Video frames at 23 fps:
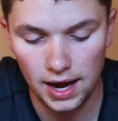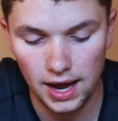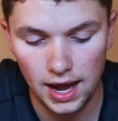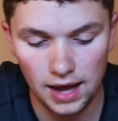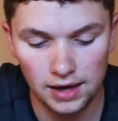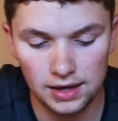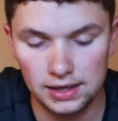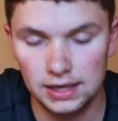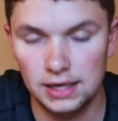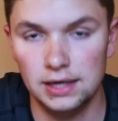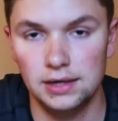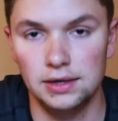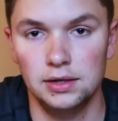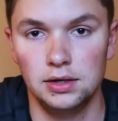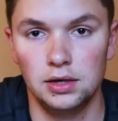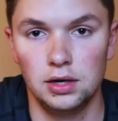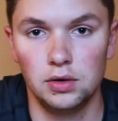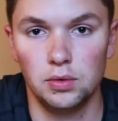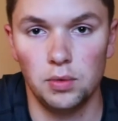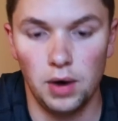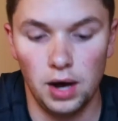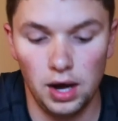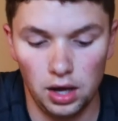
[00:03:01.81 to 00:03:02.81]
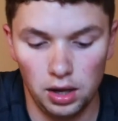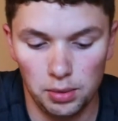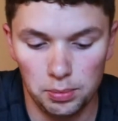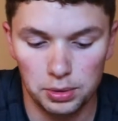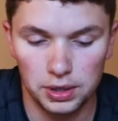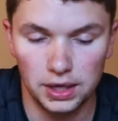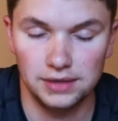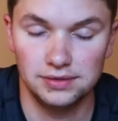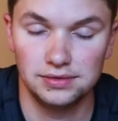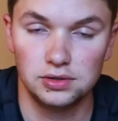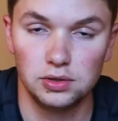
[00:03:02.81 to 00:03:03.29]
hadn't eaten in it in a while,
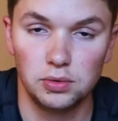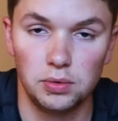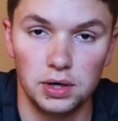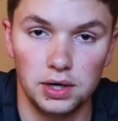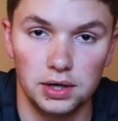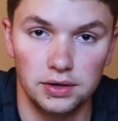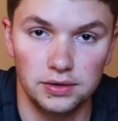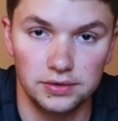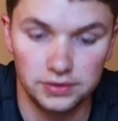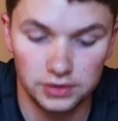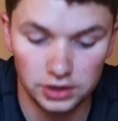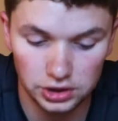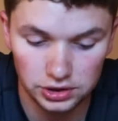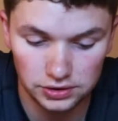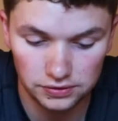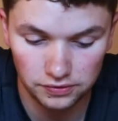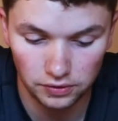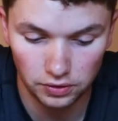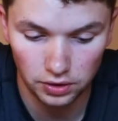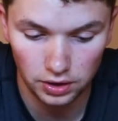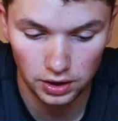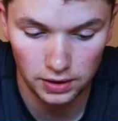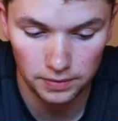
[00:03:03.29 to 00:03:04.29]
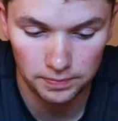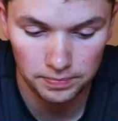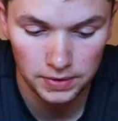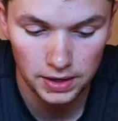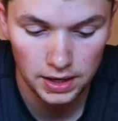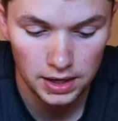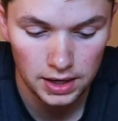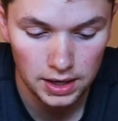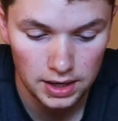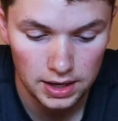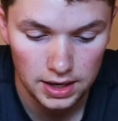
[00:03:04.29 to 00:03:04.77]
but I still wanted to search for it,
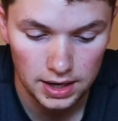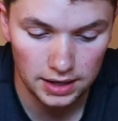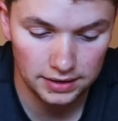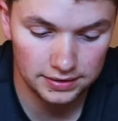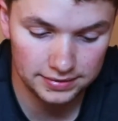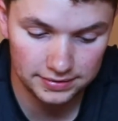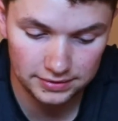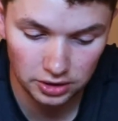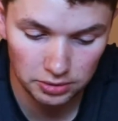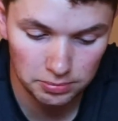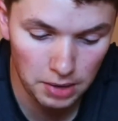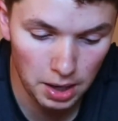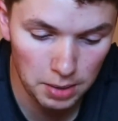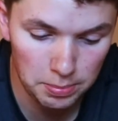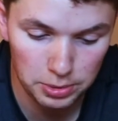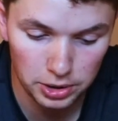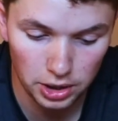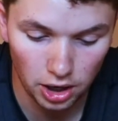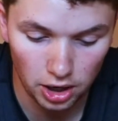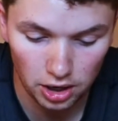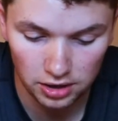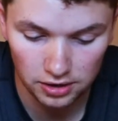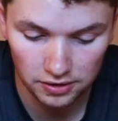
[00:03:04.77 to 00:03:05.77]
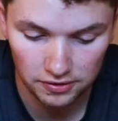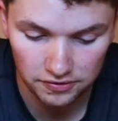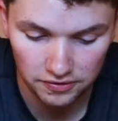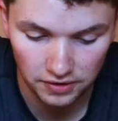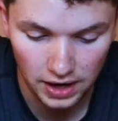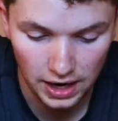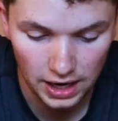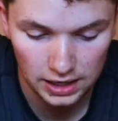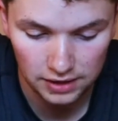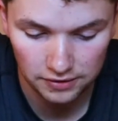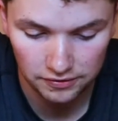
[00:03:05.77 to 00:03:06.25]
it still might be hard to
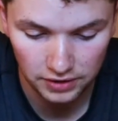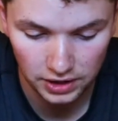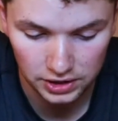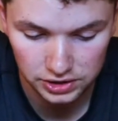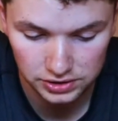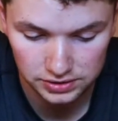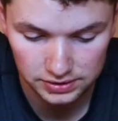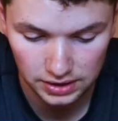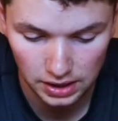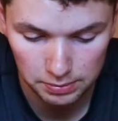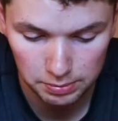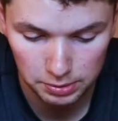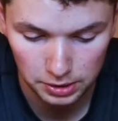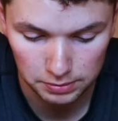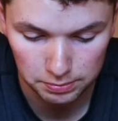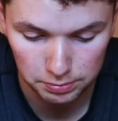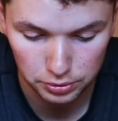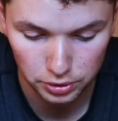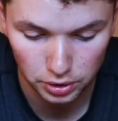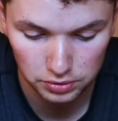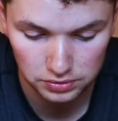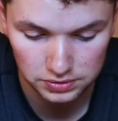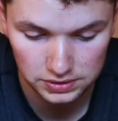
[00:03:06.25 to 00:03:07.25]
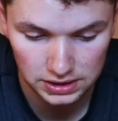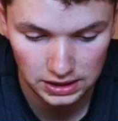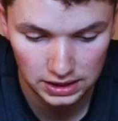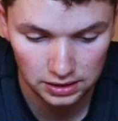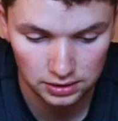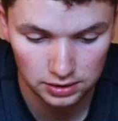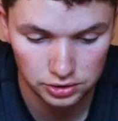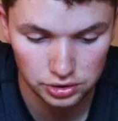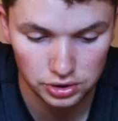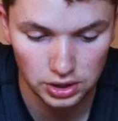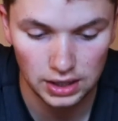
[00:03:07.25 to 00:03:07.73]
find if I just type in
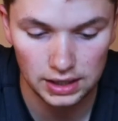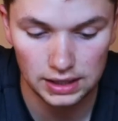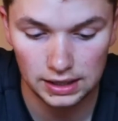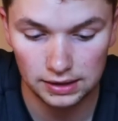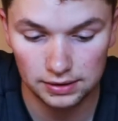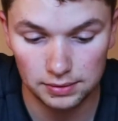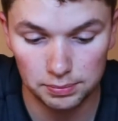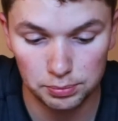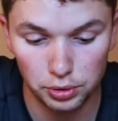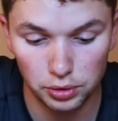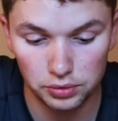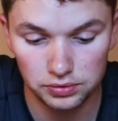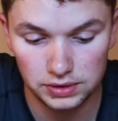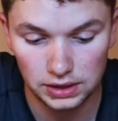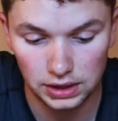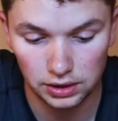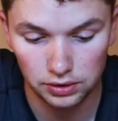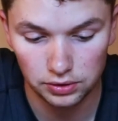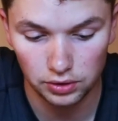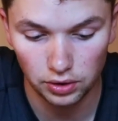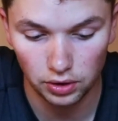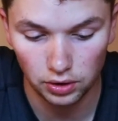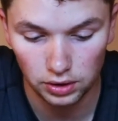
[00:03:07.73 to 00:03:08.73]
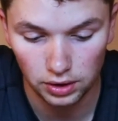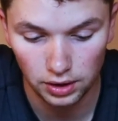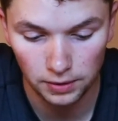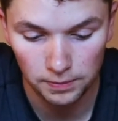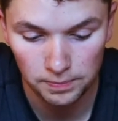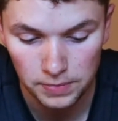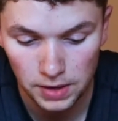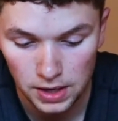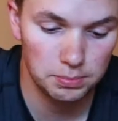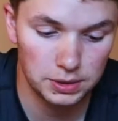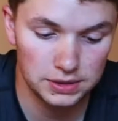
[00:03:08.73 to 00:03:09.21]
protein to try to get the protein
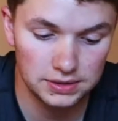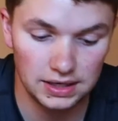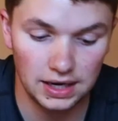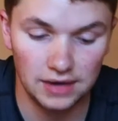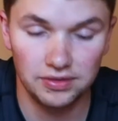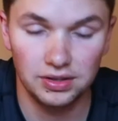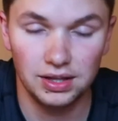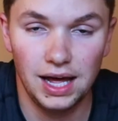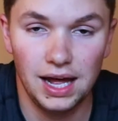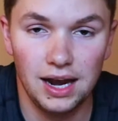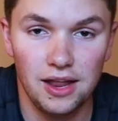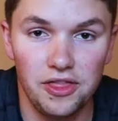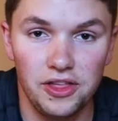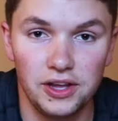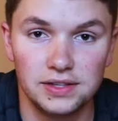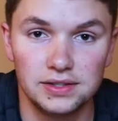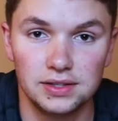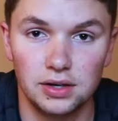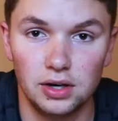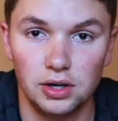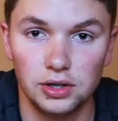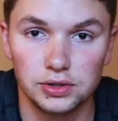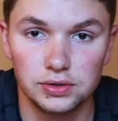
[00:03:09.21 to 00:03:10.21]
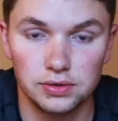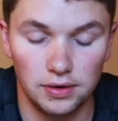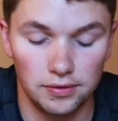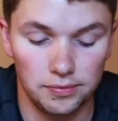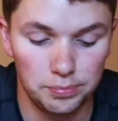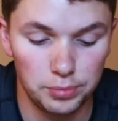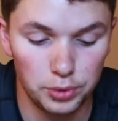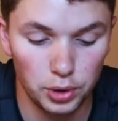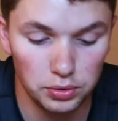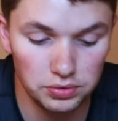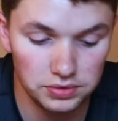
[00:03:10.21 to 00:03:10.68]
granola, because they have a lot of things that also
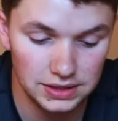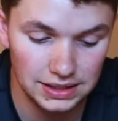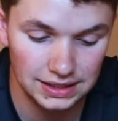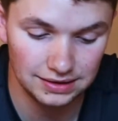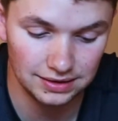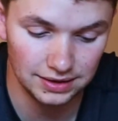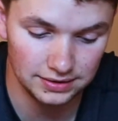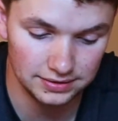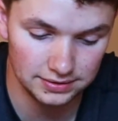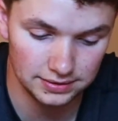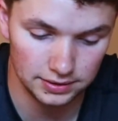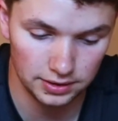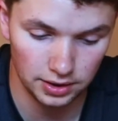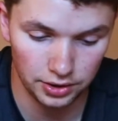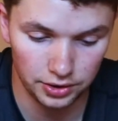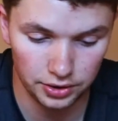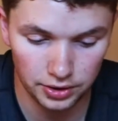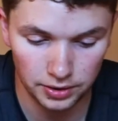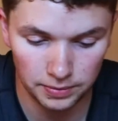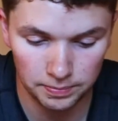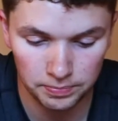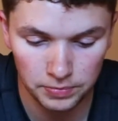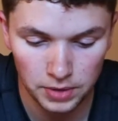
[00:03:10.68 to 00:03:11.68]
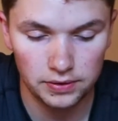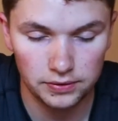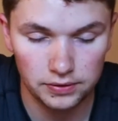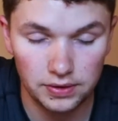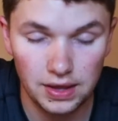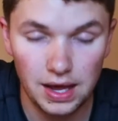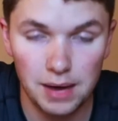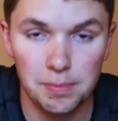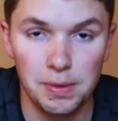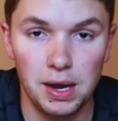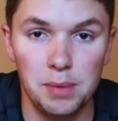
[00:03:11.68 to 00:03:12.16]
have protein listed under them.
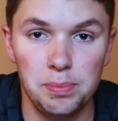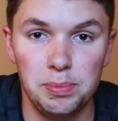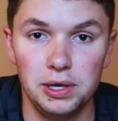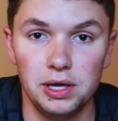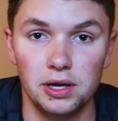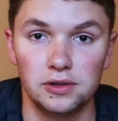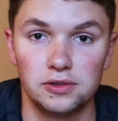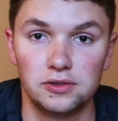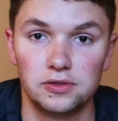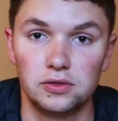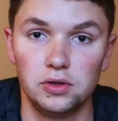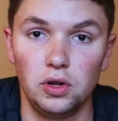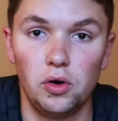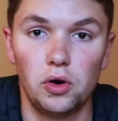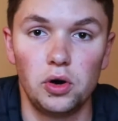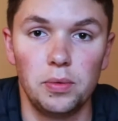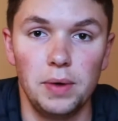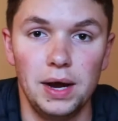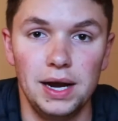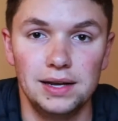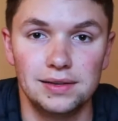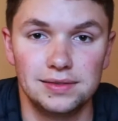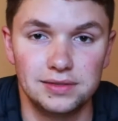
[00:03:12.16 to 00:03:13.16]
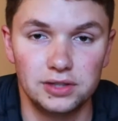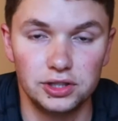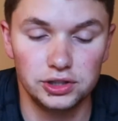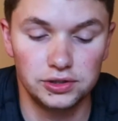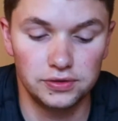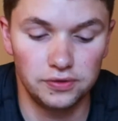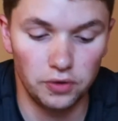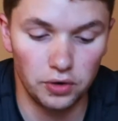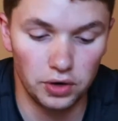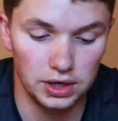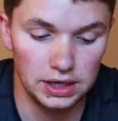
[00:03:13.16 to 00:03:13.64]
So that might be a slower way to
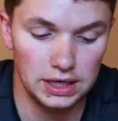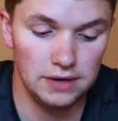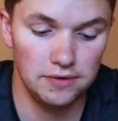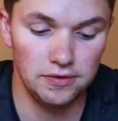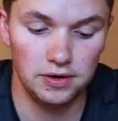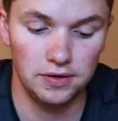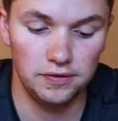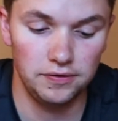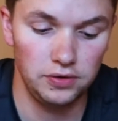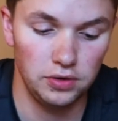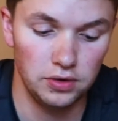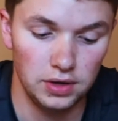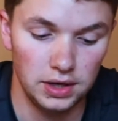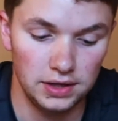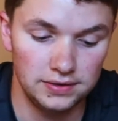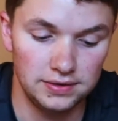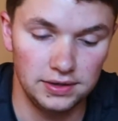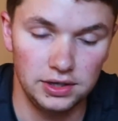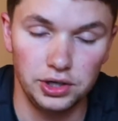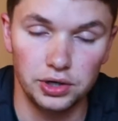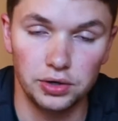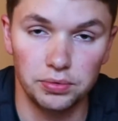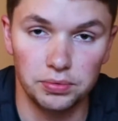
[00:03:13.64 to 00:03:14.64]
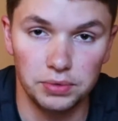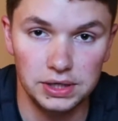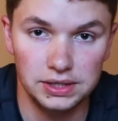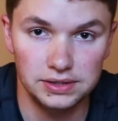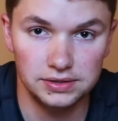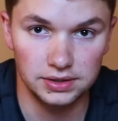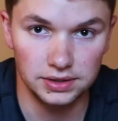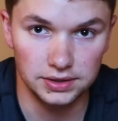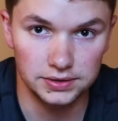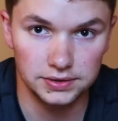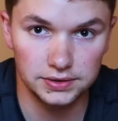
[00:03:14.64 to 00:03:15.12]
search for it, even if it's in your
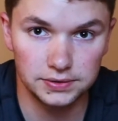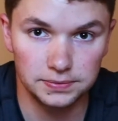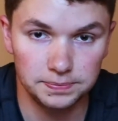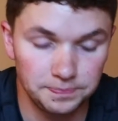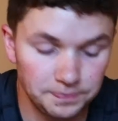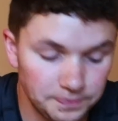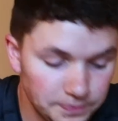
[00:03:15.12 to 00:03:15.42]
recents.